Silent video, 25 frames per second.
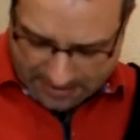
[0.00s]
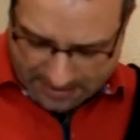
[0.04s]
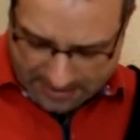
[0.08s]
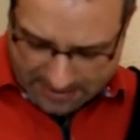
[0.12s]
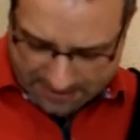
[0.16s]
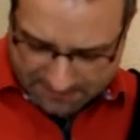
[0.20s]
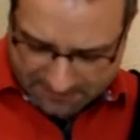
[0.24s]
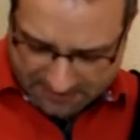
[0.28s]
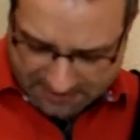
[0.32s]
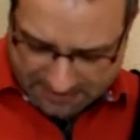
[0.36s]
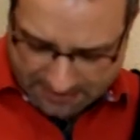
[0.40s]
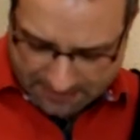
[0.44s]

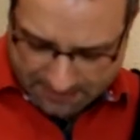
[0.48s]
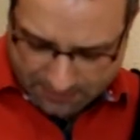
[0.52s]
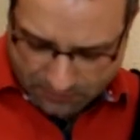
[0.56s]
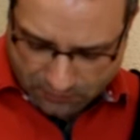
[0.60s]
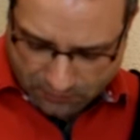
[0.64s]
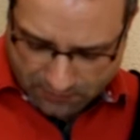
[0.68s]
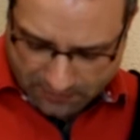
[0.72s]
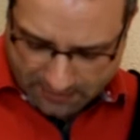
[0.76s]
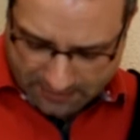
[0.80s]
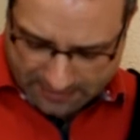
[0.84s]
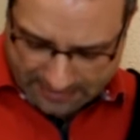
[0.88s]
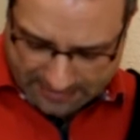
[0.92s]
I've decided
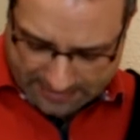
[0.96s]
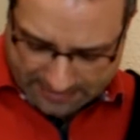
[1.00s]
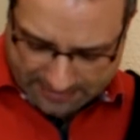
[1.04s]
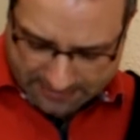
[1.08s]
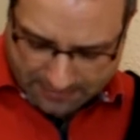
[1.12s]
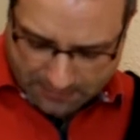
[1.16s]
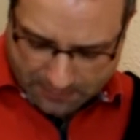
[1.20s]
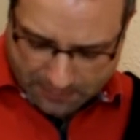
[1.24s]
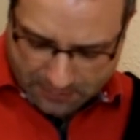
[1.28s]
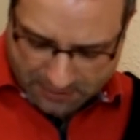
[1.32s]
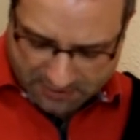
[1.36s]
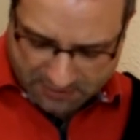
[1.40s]
to
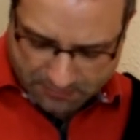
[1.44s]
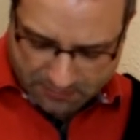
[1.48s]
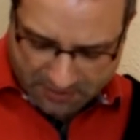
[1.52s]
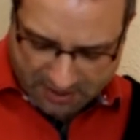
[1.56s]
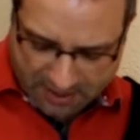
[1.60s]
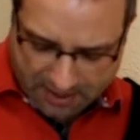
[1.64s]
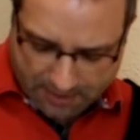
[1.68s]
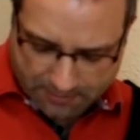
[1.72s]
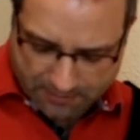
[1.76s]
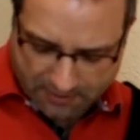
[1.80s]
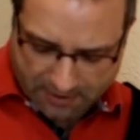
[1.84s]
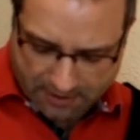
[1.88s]
let this
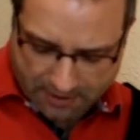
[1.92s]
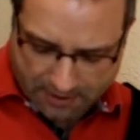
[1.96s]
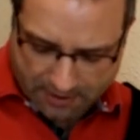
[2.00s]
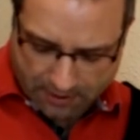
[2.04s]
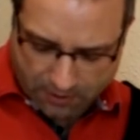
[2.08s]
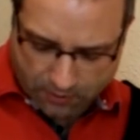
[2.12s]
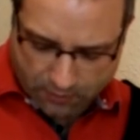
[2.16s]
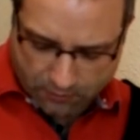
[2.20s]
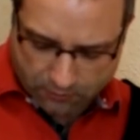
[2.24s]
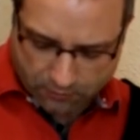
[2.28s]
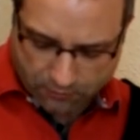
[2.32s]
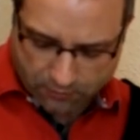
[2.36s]
pickup
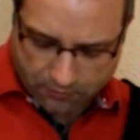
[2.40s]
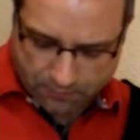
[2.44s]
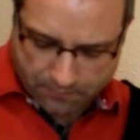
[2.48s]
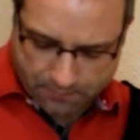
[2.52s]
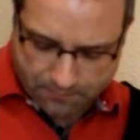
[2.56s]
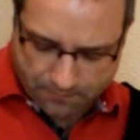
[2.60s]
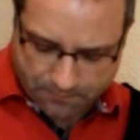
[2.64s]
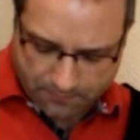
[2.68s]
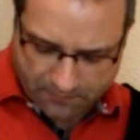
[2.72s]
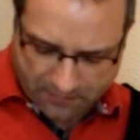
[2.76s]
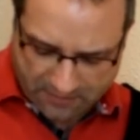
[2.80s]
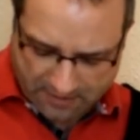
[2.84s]
alone
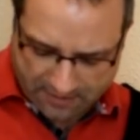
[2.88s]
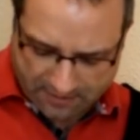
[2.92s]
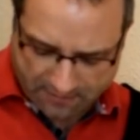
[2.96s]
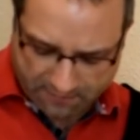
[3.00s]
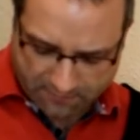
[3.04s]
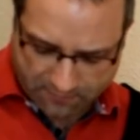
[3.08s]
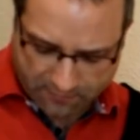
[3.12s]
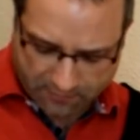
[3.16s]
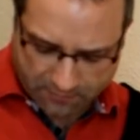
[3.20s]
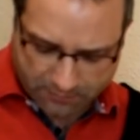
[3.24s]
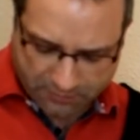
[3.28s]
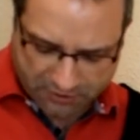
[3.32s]

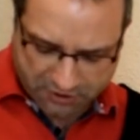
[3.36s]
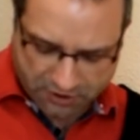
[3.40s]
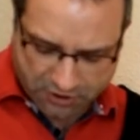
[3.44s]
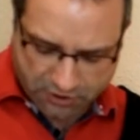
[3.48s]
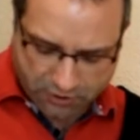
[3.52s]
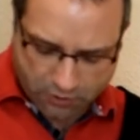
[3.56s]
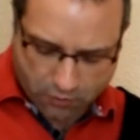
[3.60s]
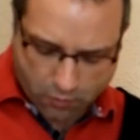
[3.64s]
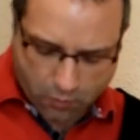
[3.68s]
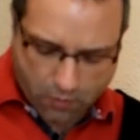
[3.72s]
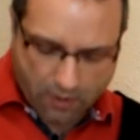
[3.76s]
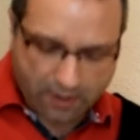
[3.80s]
for
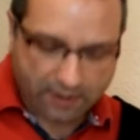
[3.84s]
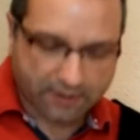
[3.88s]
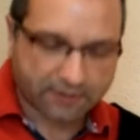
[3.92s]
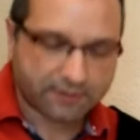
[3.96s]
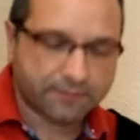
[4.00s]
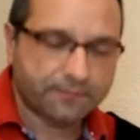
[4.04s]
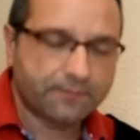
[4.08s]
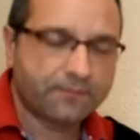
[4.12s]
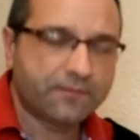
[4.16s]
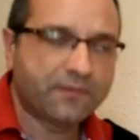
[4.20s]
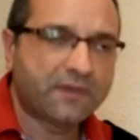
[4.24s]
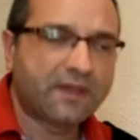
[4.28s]
position 1